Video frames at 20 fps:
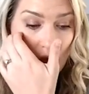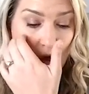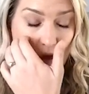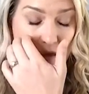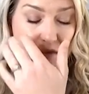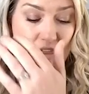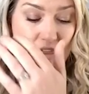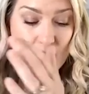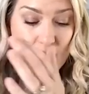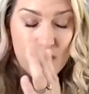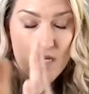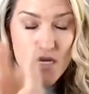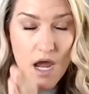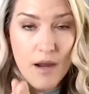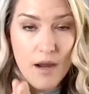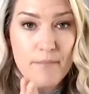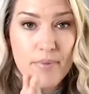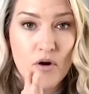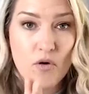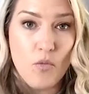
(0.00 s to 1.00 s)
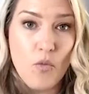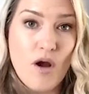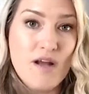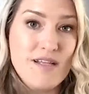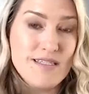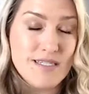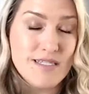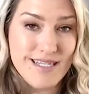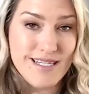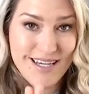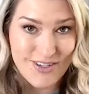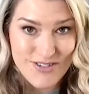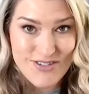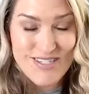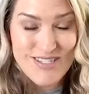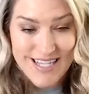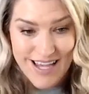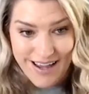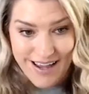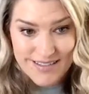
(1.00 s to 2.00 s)
The number one skill
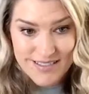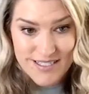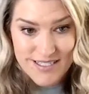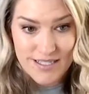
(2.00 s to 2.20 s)
set